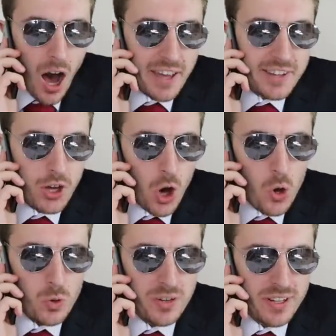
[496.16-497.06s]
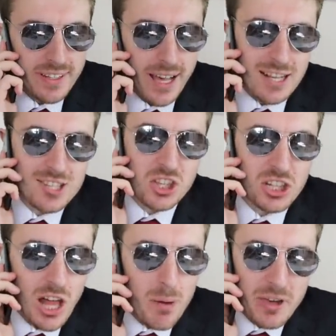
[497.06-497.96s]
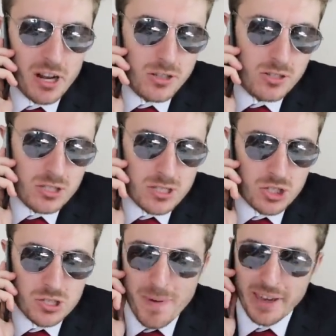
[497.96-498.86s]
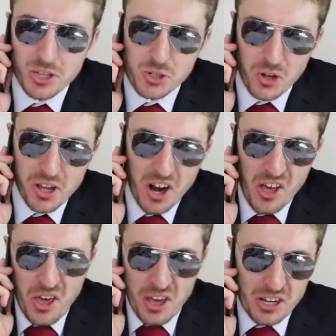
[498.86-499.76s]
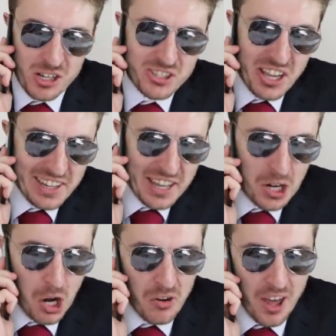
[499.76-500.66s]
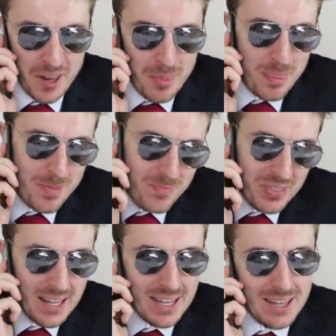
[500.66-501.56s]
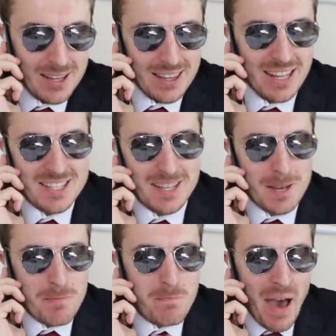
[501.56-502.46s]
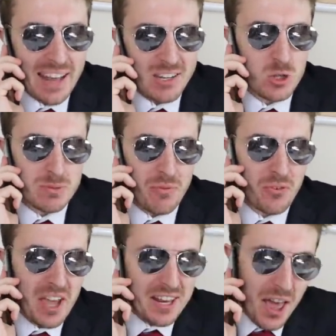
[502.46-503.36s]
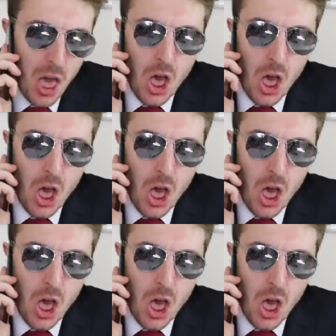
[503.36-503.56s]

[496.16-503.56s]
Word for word: Hi, Kun! Yeah, it's the club here. Just just making sure you're, you're settling in alright. Listen, bad news I'm afraid.